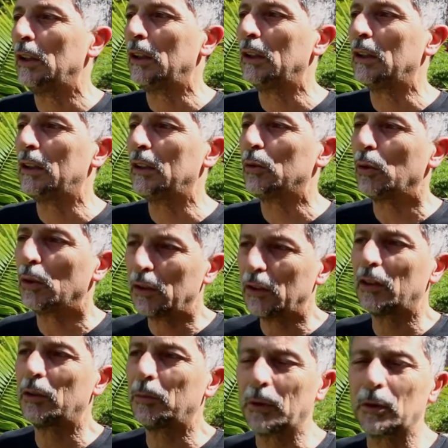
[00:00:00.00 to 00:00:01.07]
but a
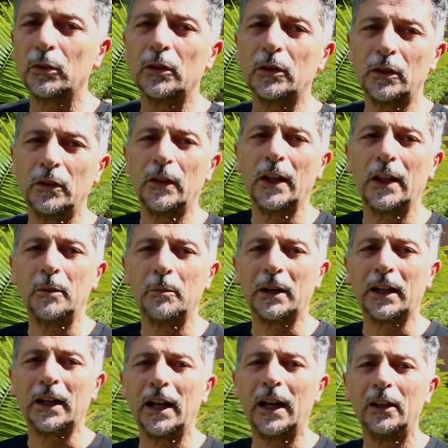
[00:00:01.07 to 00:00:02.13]
reference in the sense that all
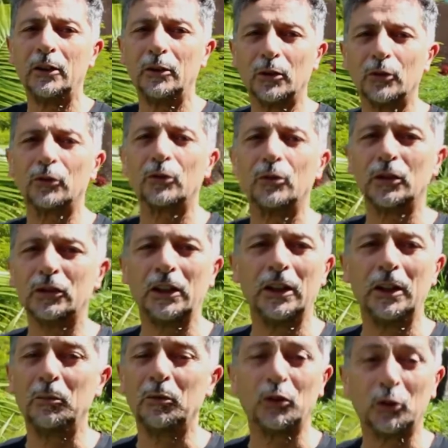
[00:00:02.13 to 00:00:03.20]
the people who come here,